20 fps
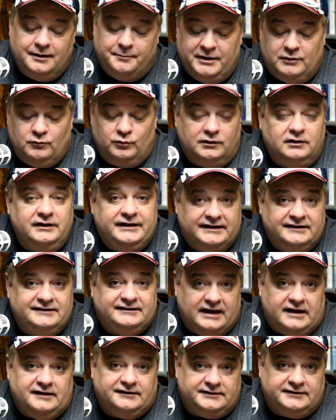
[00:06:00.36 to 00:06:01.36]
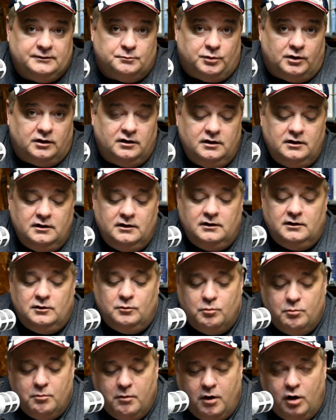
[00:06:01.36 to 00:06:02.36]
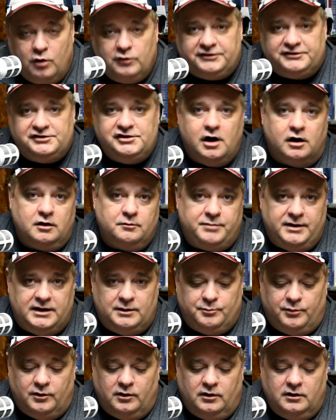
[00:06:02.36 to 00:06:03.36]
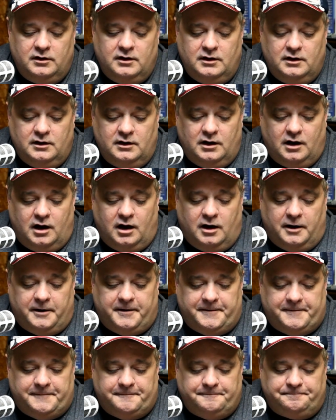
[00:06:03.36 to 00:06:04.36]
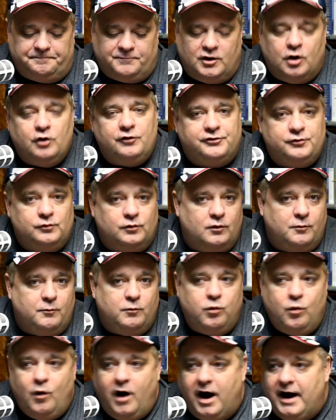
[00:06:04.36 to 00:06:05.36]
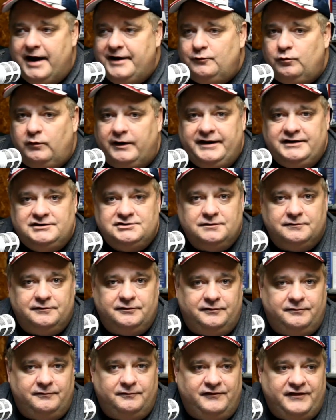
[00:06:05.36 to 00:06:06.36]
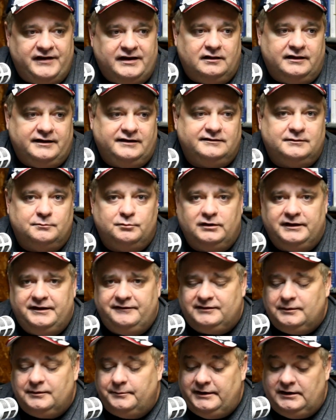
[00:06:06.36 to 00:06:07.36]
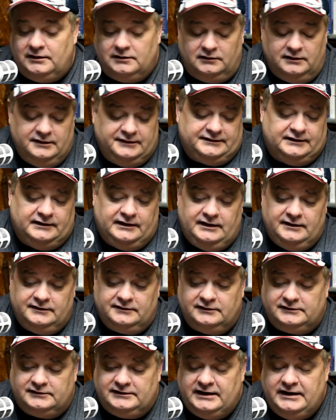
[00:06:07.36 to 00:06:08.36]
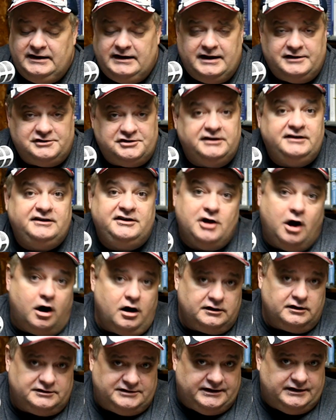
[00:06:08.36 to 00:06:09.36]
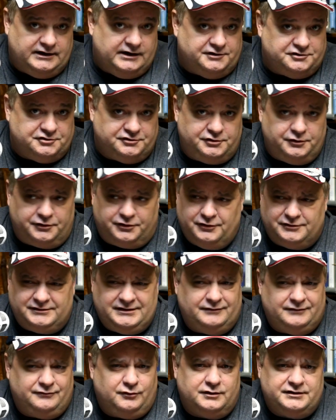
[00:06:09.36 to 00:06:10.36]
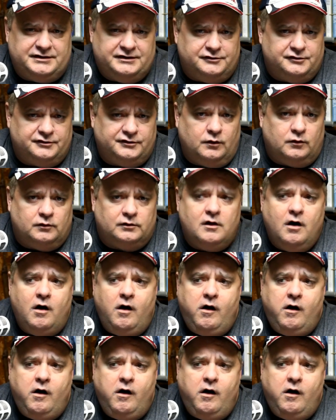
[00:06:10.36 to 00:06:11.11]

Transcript: I mean, it really is that simple. Most young people um, go through a wide range of feelings and beliefs. I mean, listen, he's a teenage, he's a young teenager too, thirteen, fourteen years old.